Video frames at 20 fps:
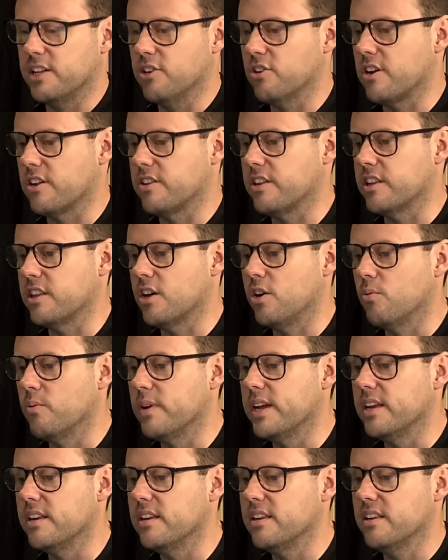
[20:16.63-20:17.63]
Look, I think they'll
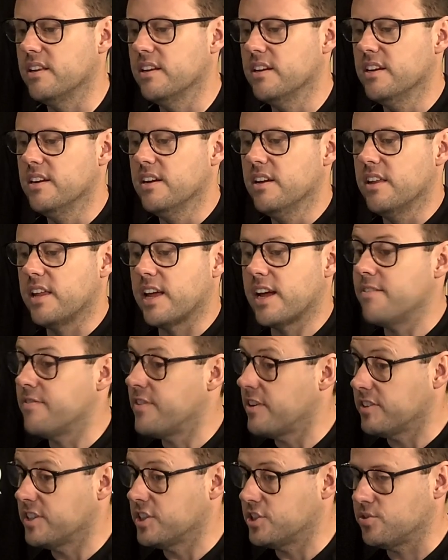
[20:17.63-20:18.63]
win. They are
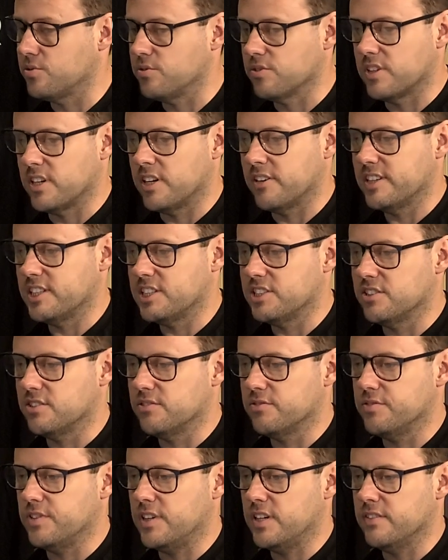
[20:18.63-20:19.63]
very short though,
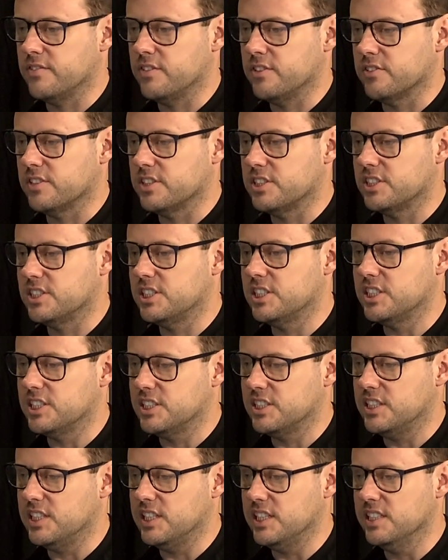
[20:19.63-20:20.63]
Essendon
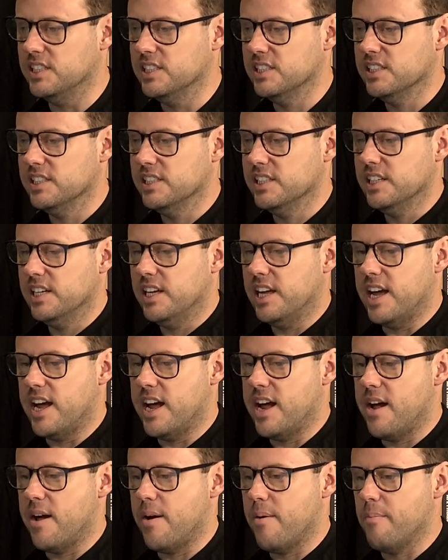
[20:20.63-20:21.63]
$5.60.
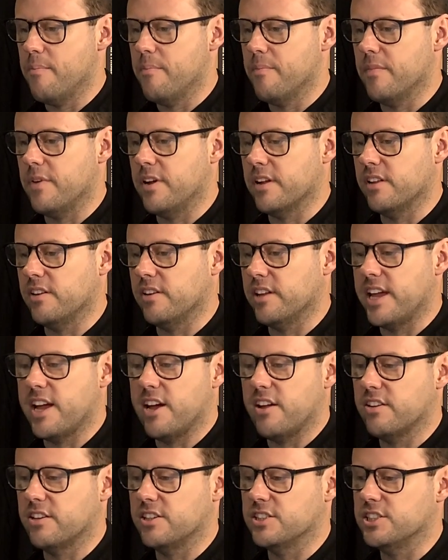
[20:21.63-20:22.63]

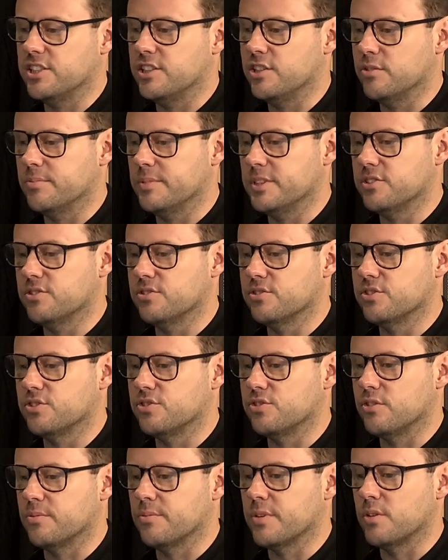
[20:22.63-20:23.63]
I think Sydney will be too
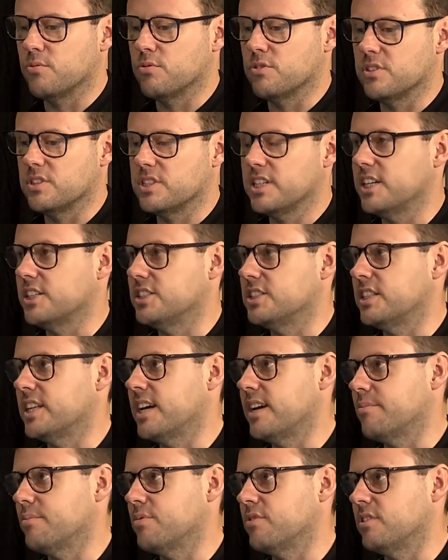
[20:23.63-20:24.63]
strong, but I wouldn't touch
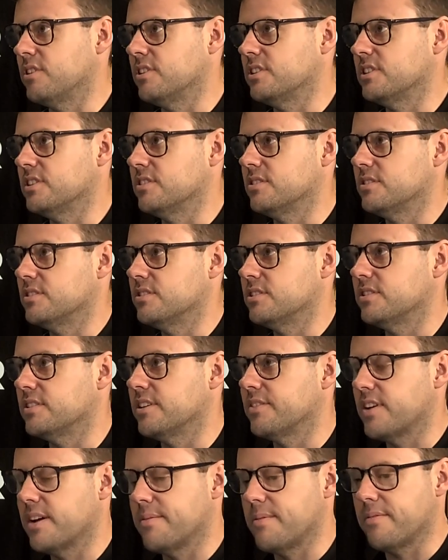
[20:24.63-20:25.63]
that price. It's just
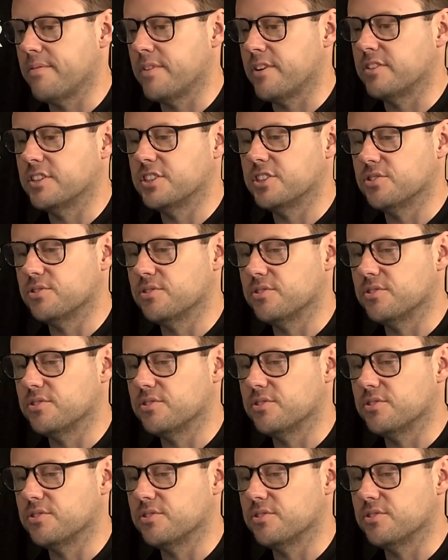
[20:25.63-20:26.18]
they've come up very short.